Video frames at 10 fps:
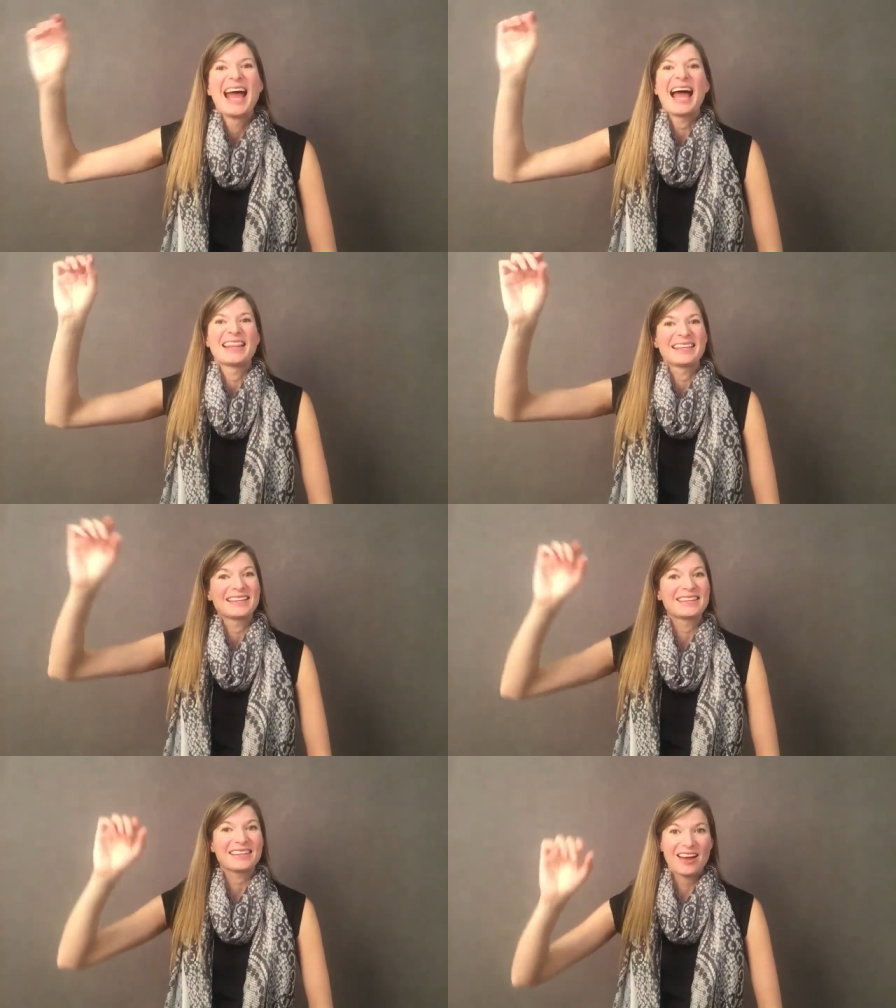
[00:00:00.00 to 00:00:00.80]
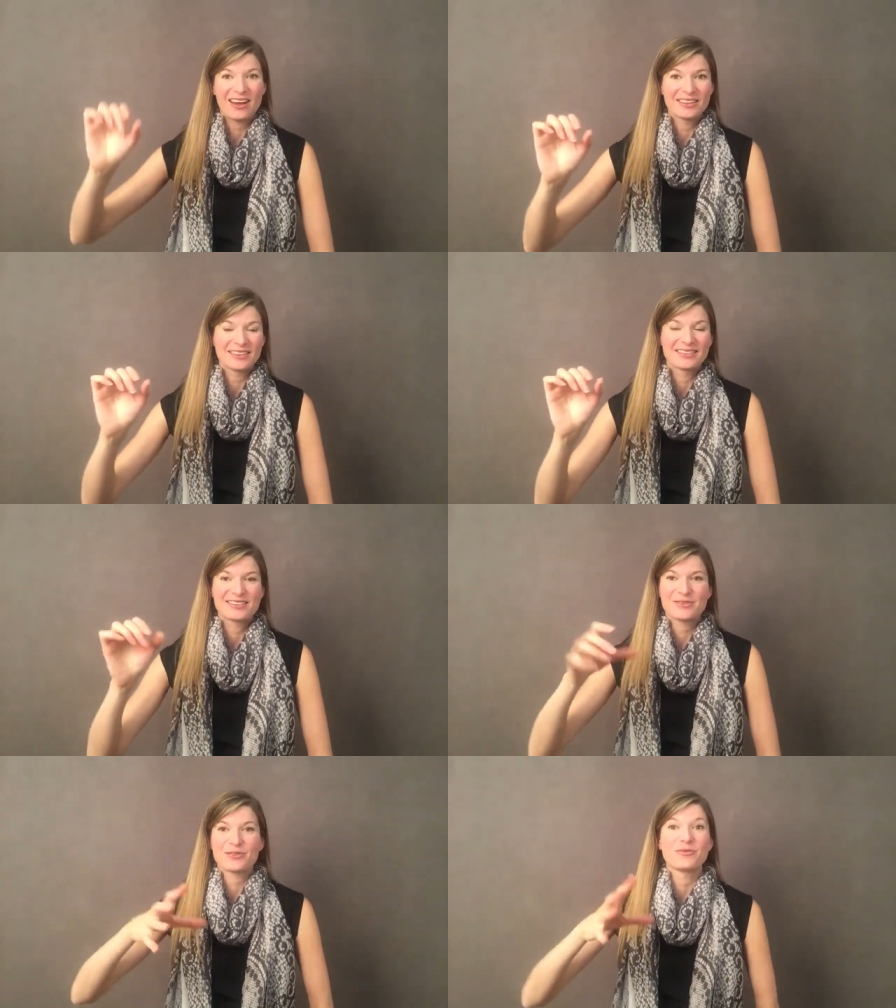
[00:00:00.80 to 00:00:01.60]
and then the coloured
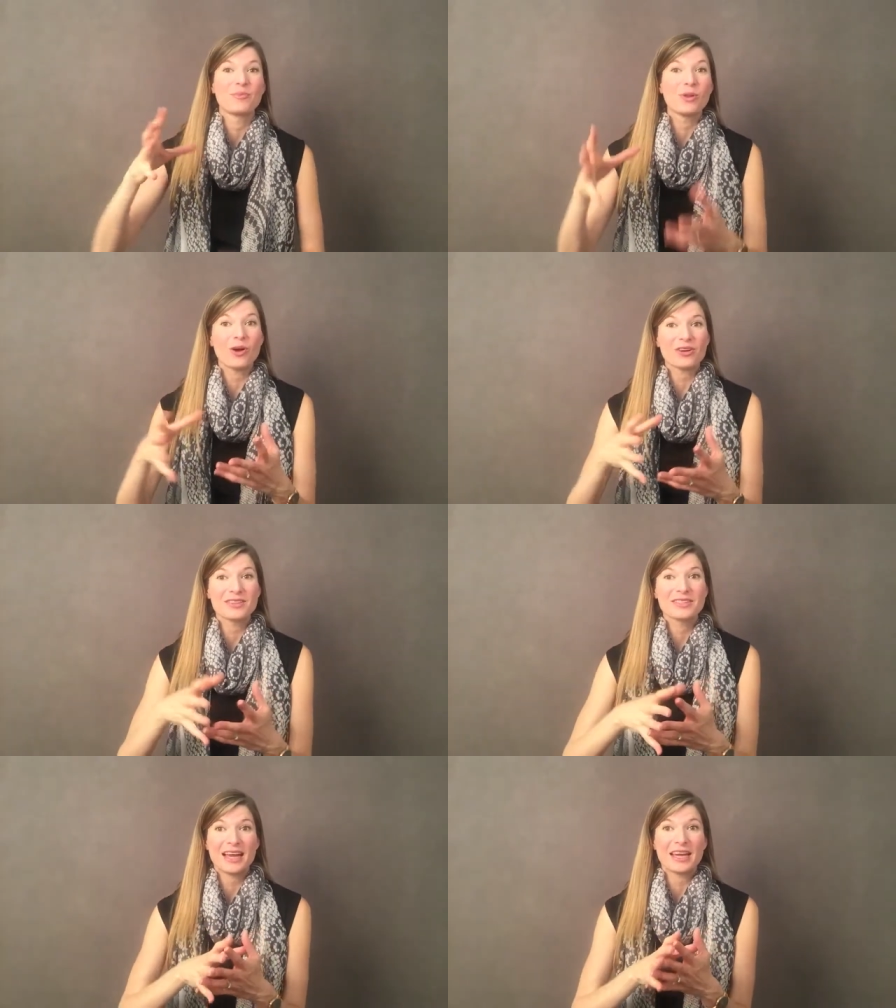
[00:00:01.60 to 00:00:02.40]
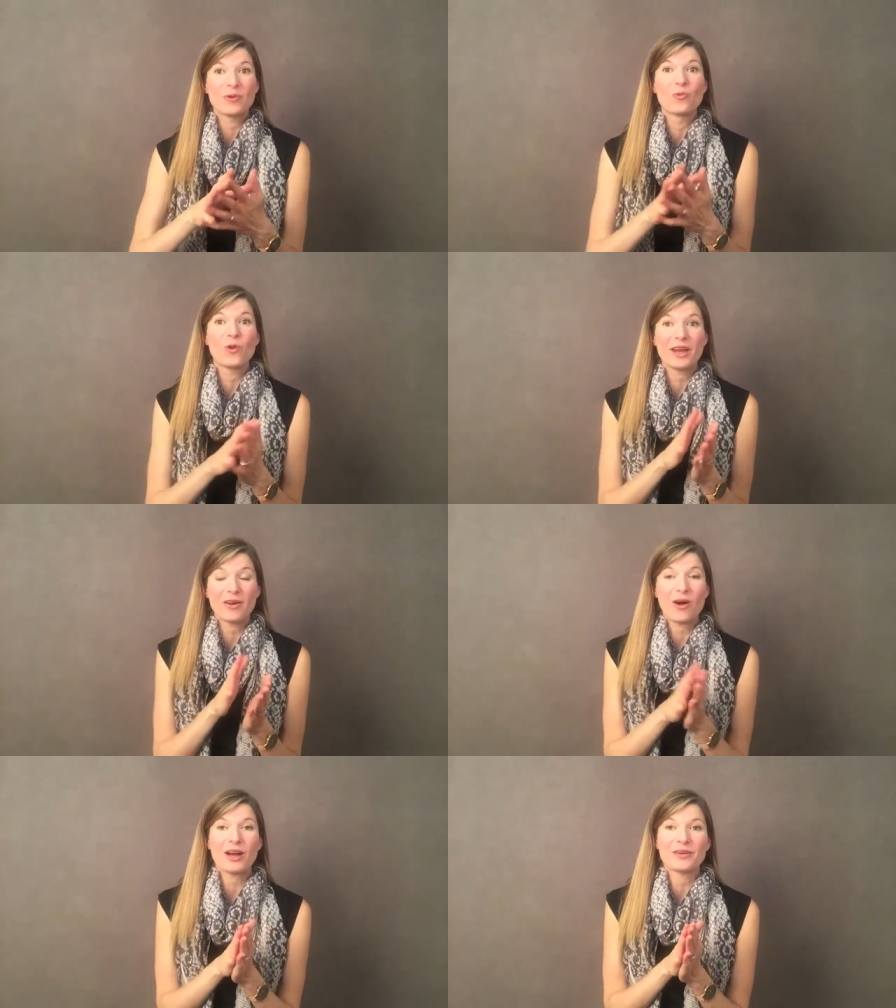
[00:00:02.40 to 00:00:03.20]
sort of blocks saying
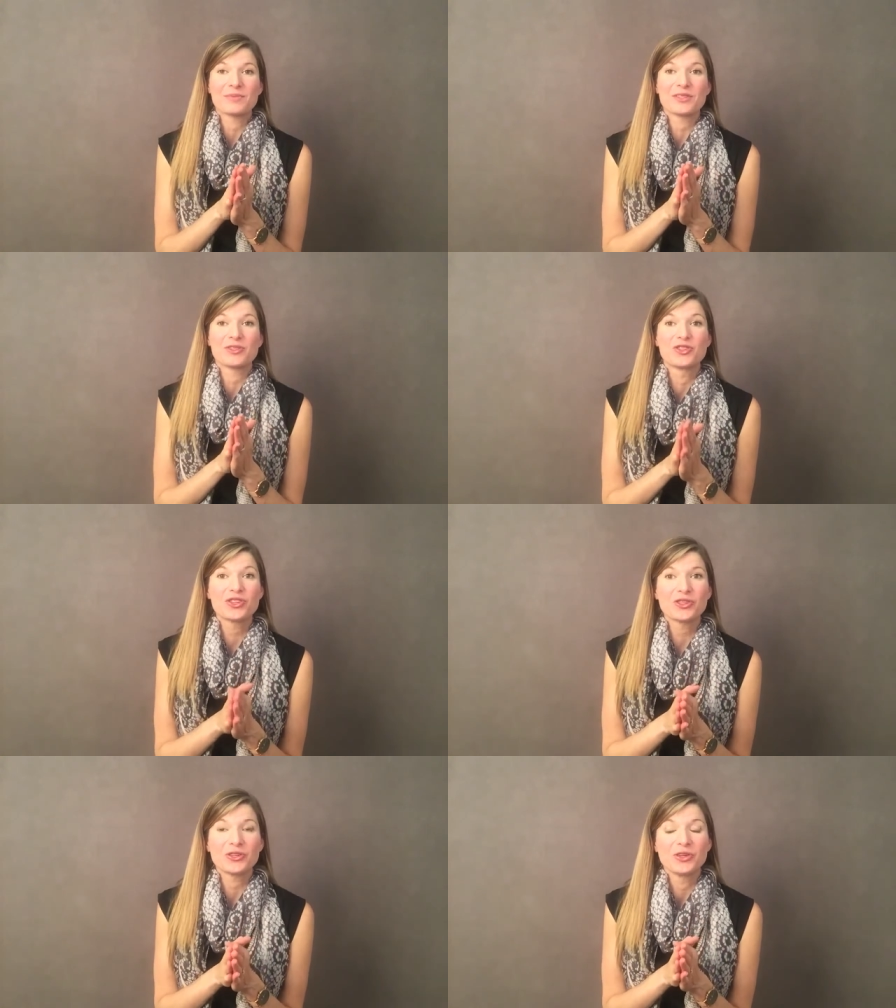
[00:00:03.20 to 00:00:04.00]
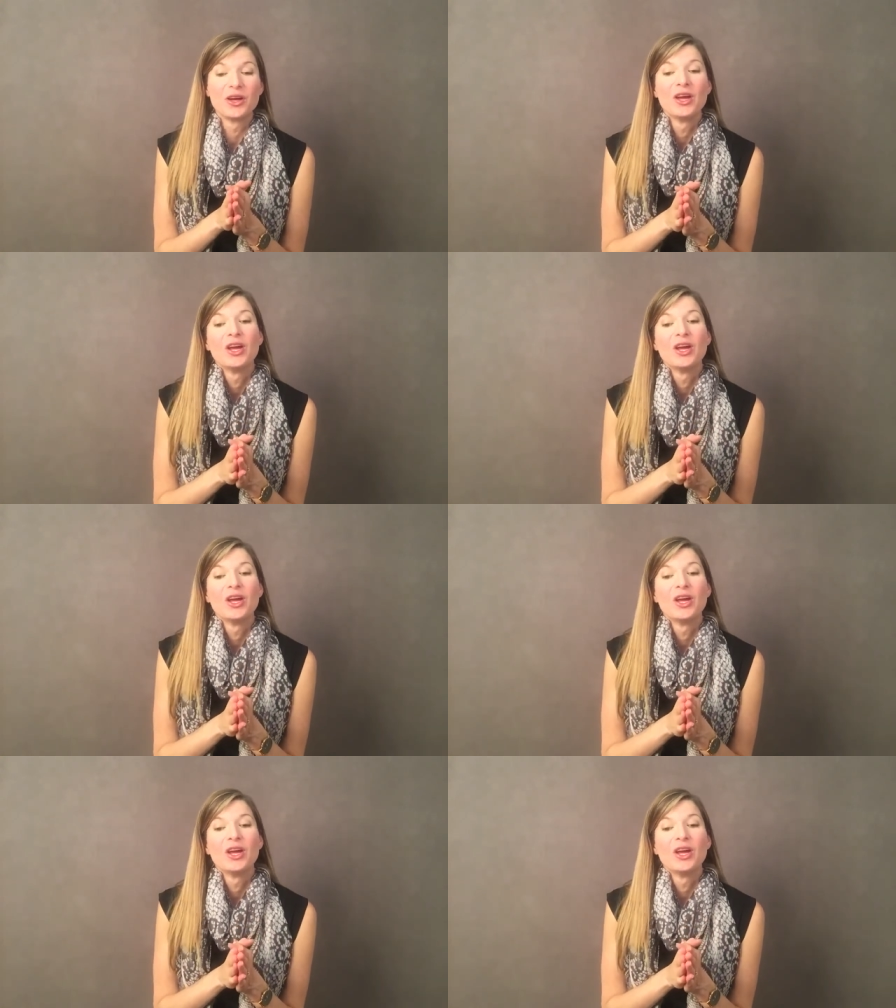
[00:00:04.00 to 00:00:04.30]
when items are due,